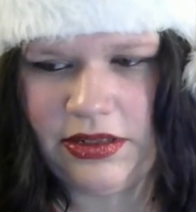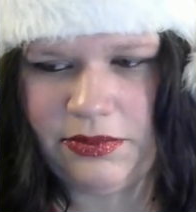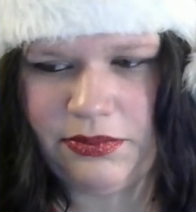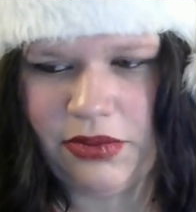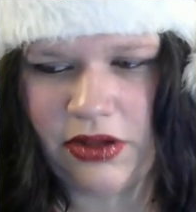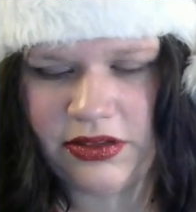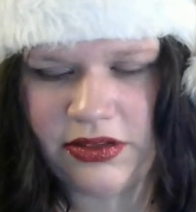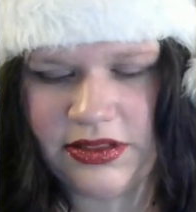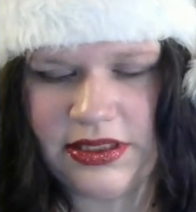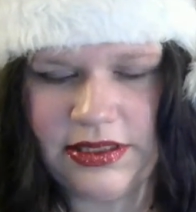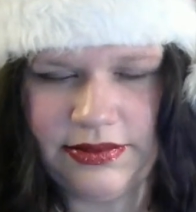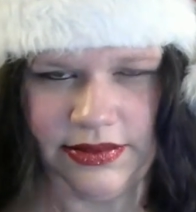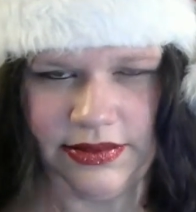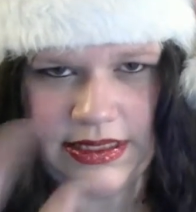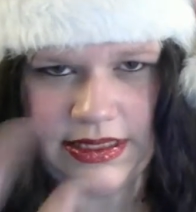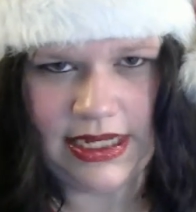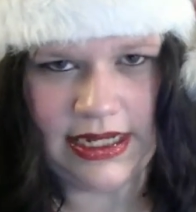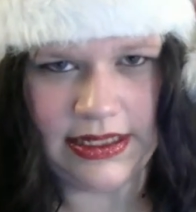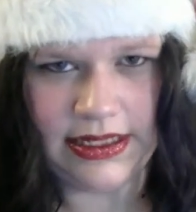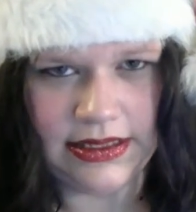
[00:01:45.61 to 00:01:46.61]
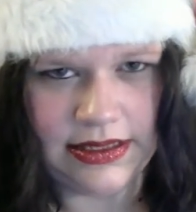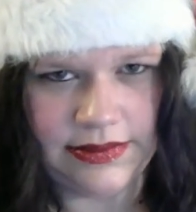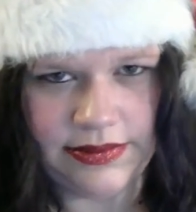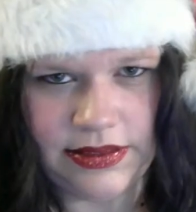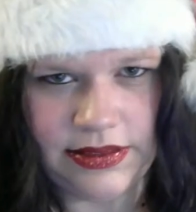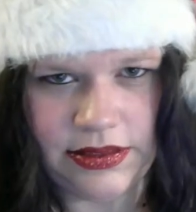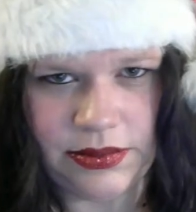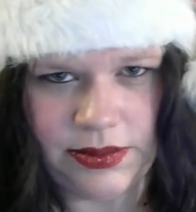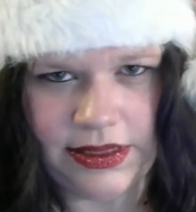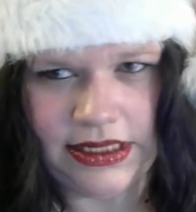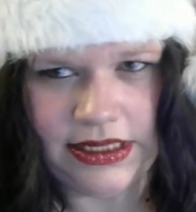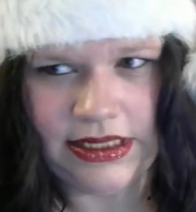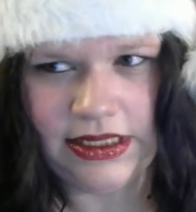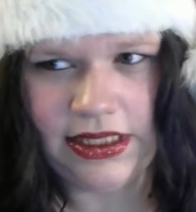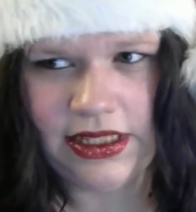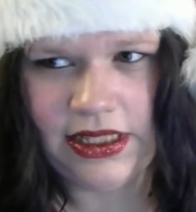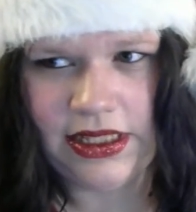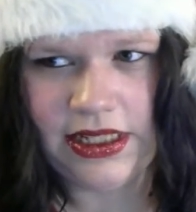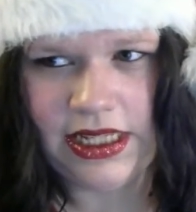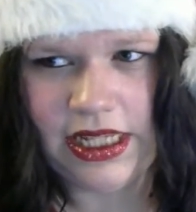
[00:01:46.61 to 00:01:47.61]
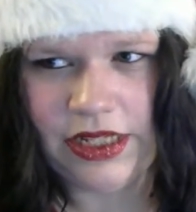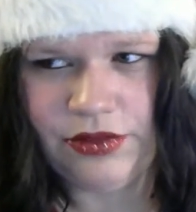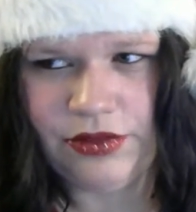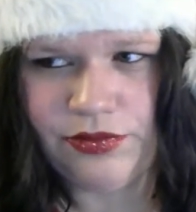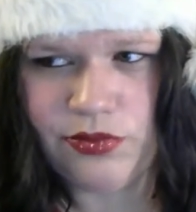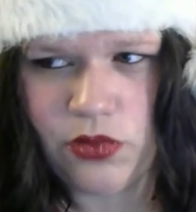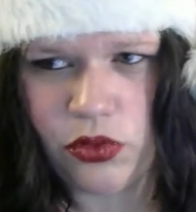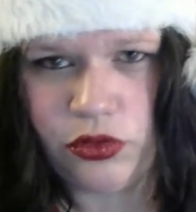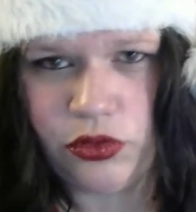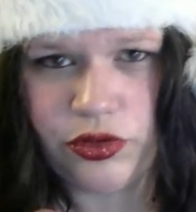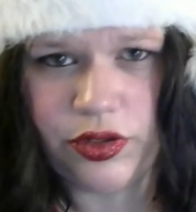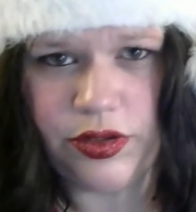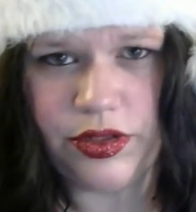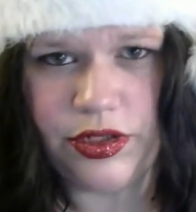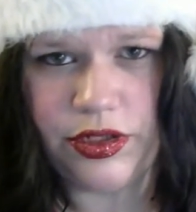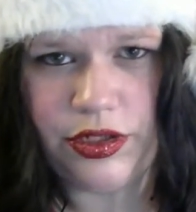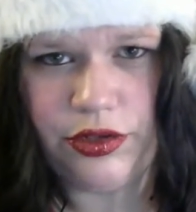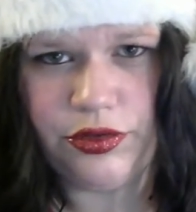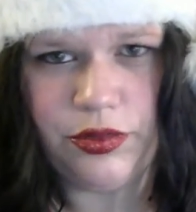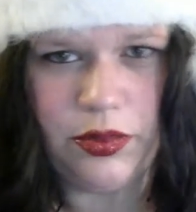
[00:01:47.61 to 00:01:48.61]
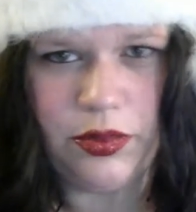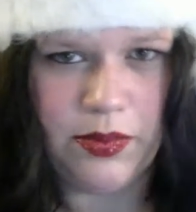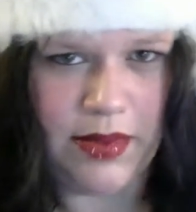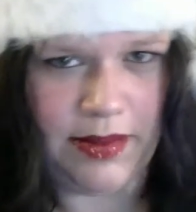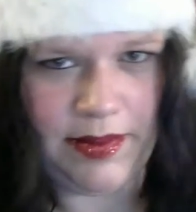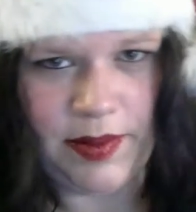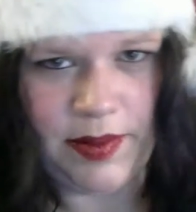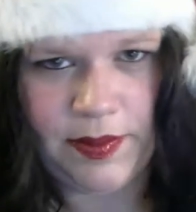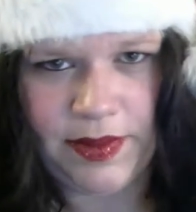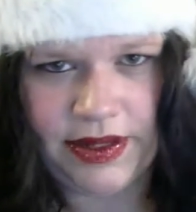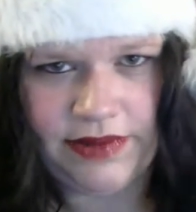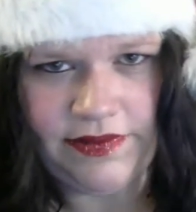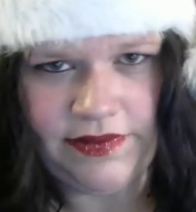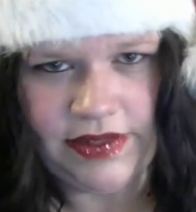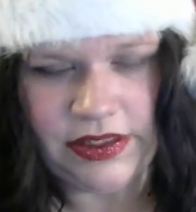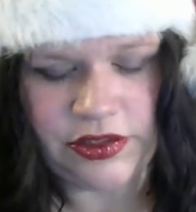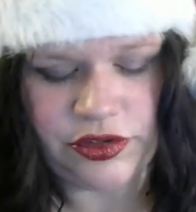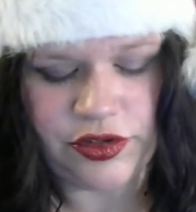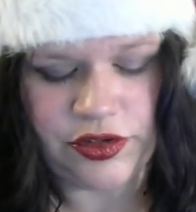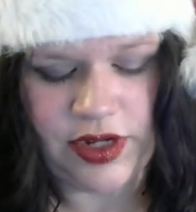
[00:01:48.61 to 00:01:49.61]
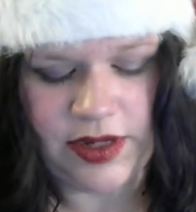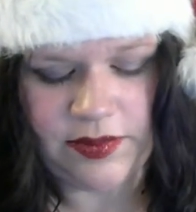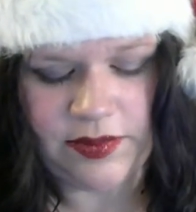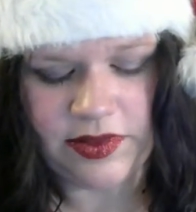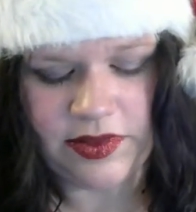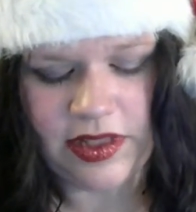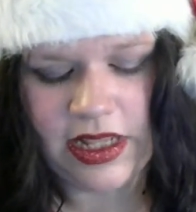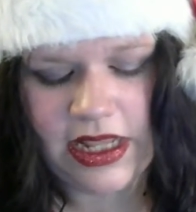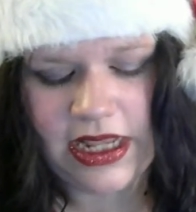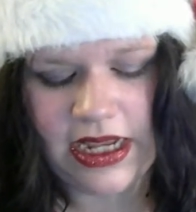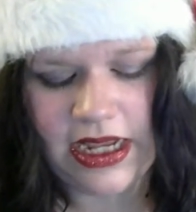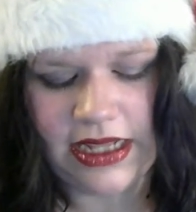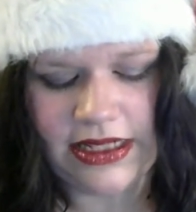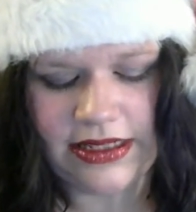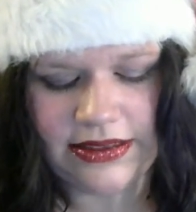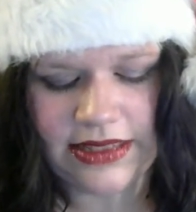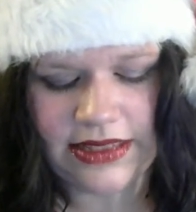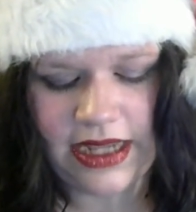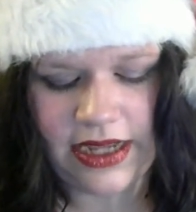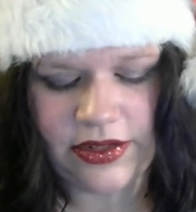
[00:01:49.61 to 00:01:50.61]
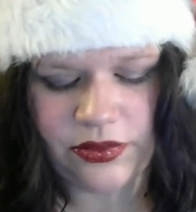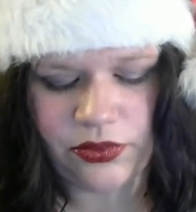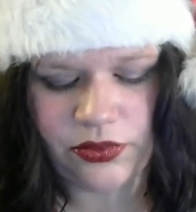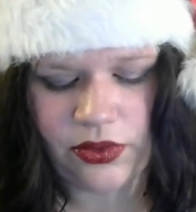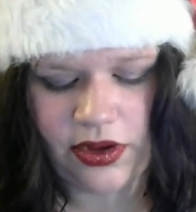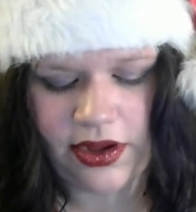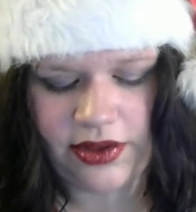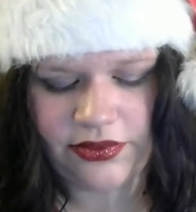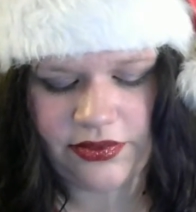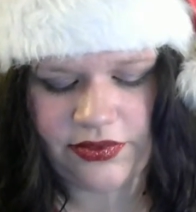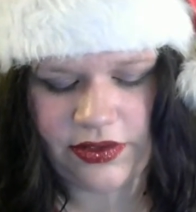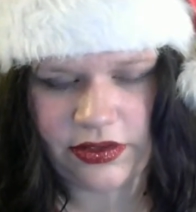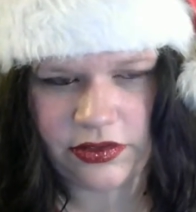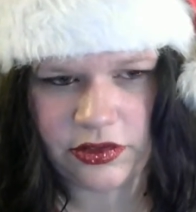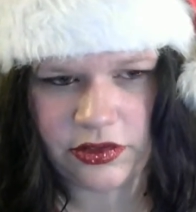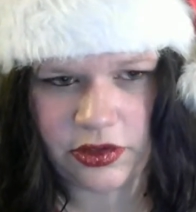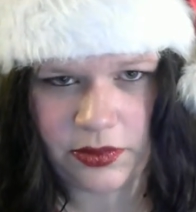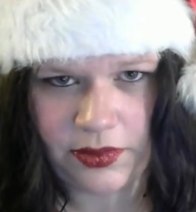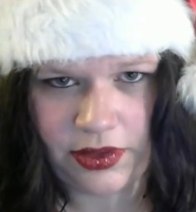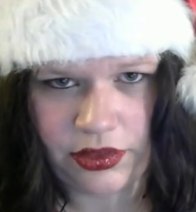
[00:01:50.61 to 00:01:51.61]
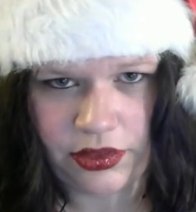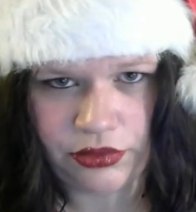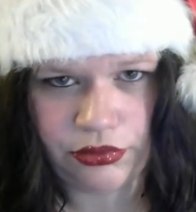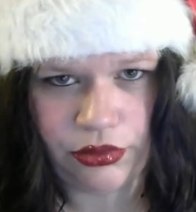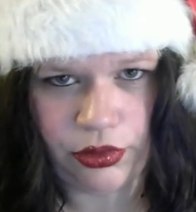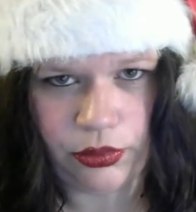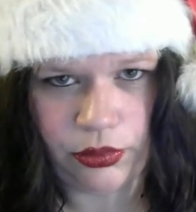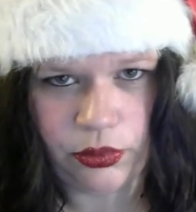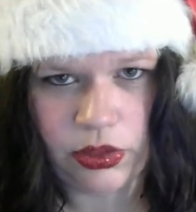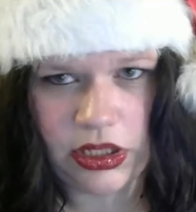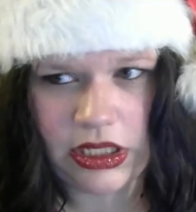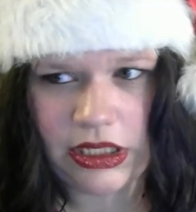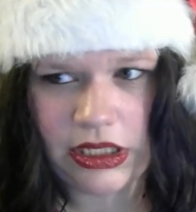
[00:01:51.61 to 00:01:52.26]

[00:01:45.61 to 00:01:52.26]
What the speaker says: positives and negatives this week, even more so than usual, maybe a bit of extremes, and that's kind of what I feel is coming through.